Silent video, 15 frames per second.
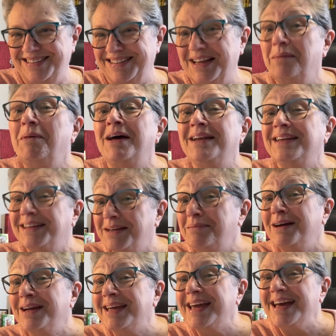Come
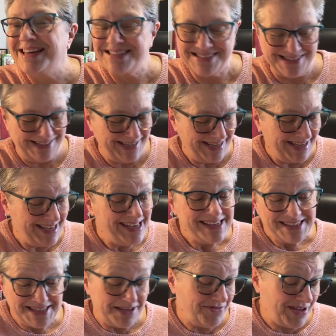on, guess.
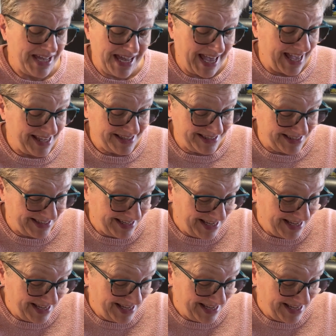See if you can guess.